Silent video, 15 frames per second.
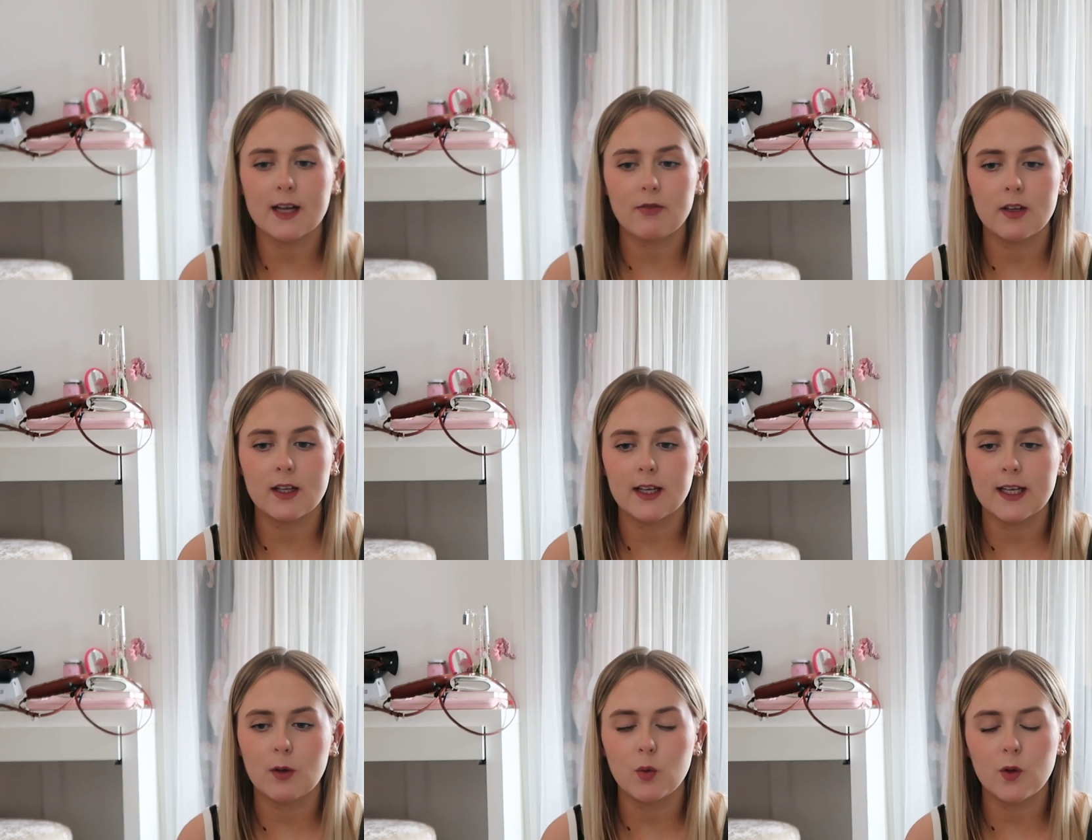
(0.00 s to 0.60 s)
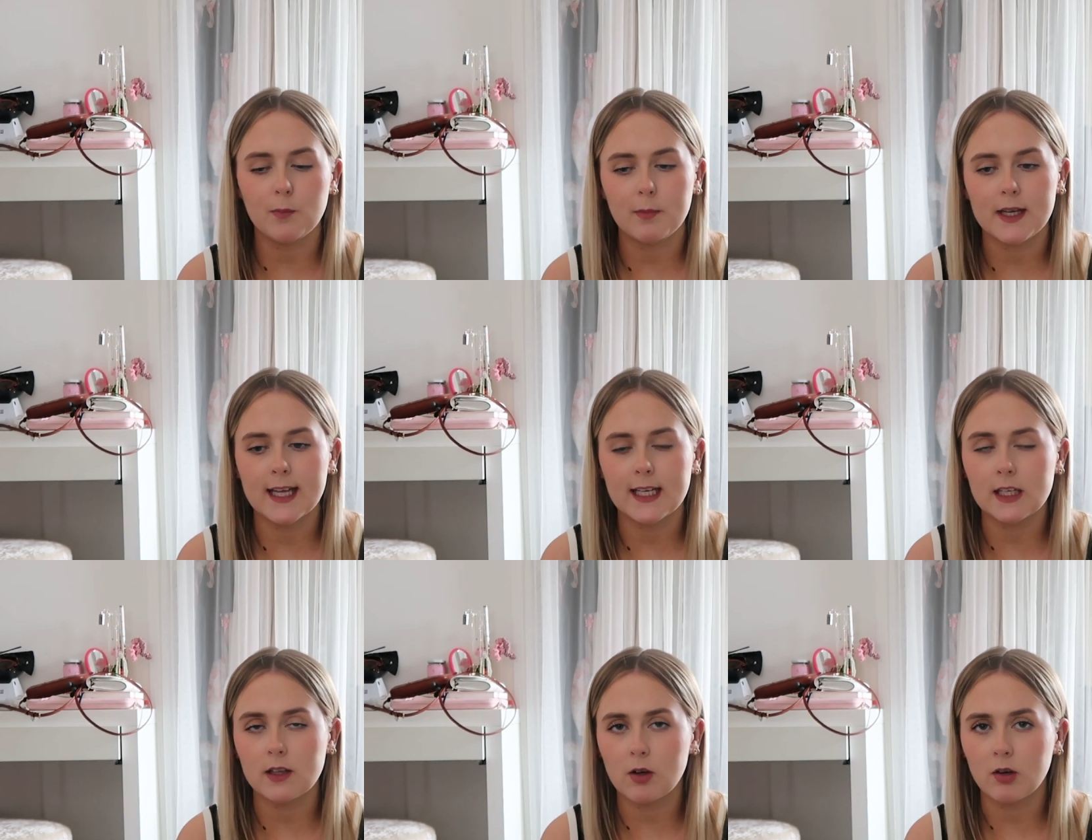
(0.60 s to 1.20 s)
I feel like it wouldn't be
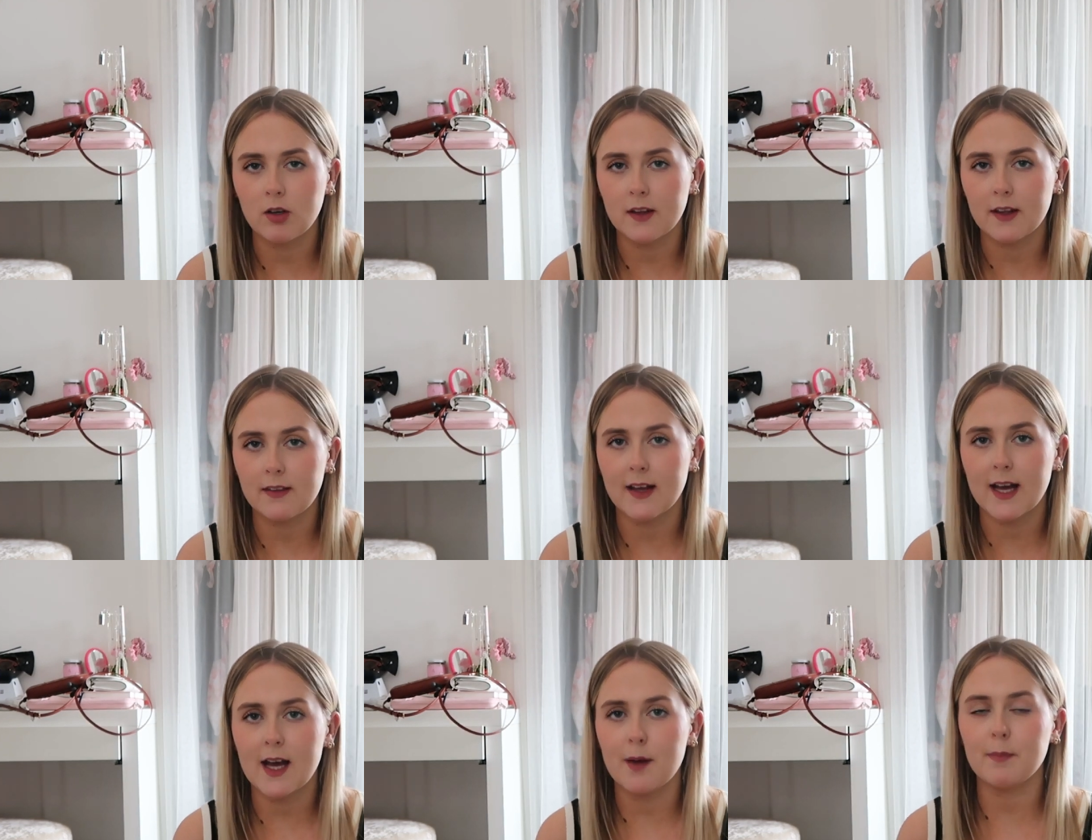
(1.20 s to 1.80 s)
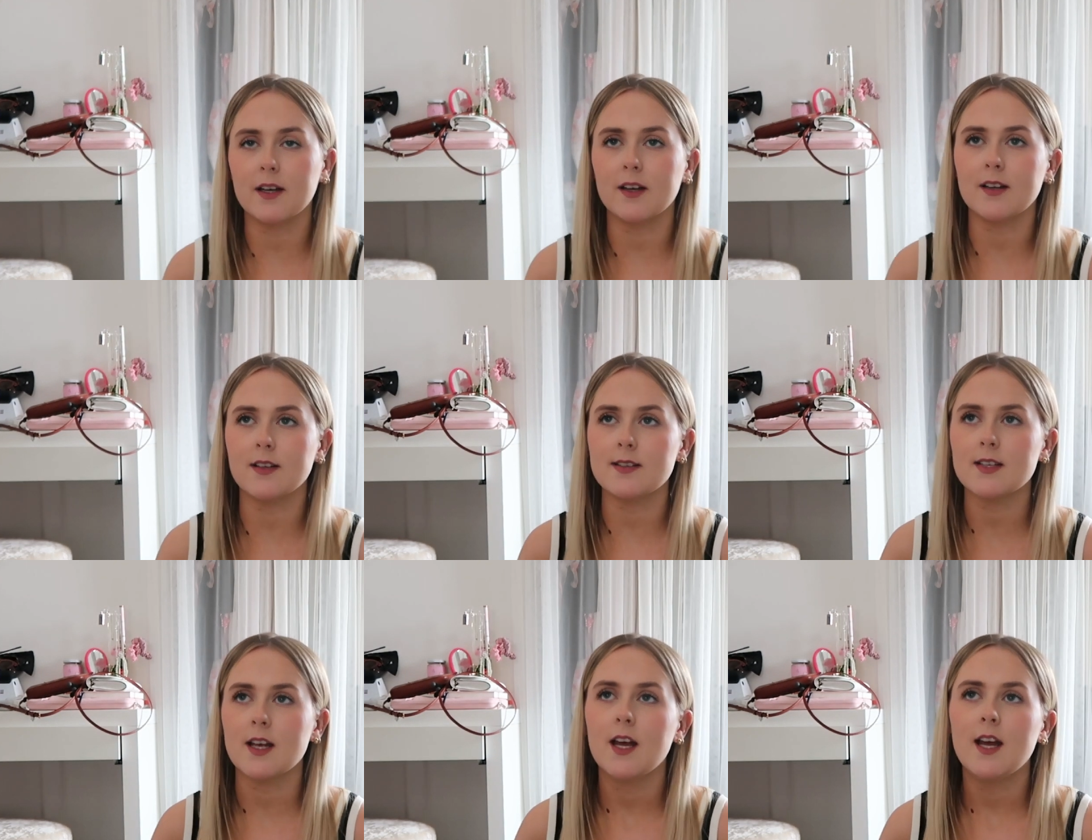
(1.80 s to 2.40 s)
any longer than that
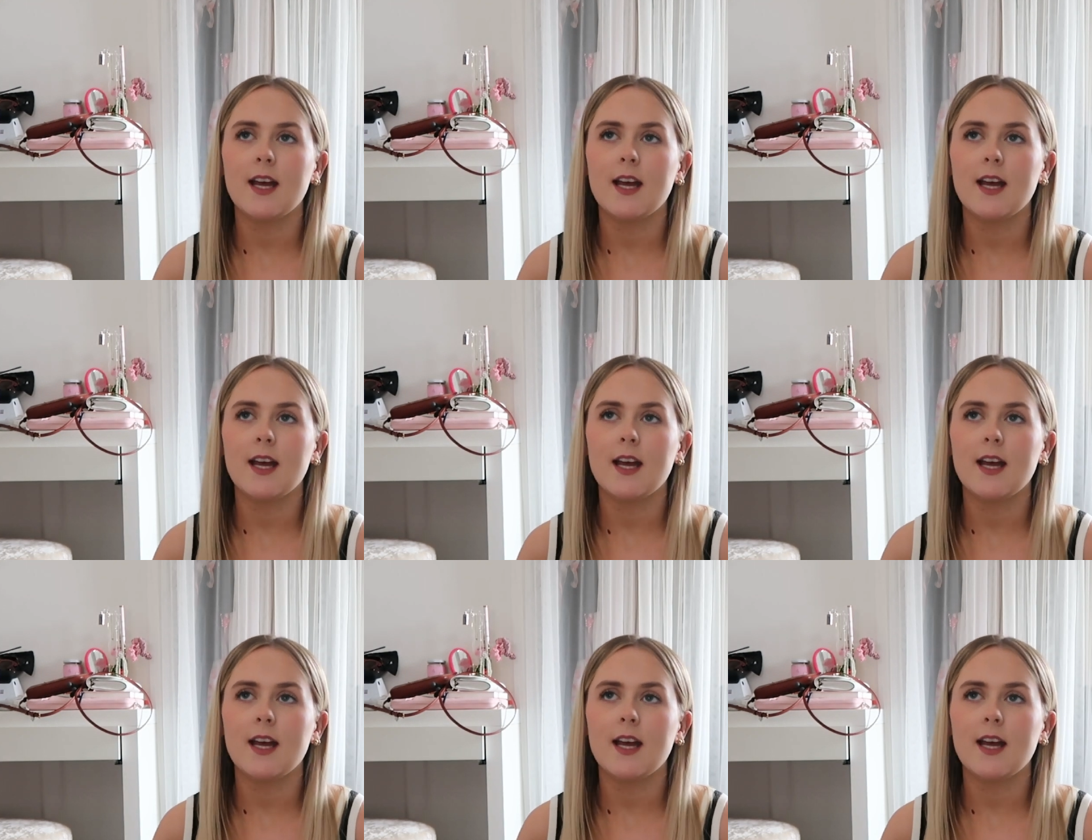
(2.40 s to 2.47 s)
because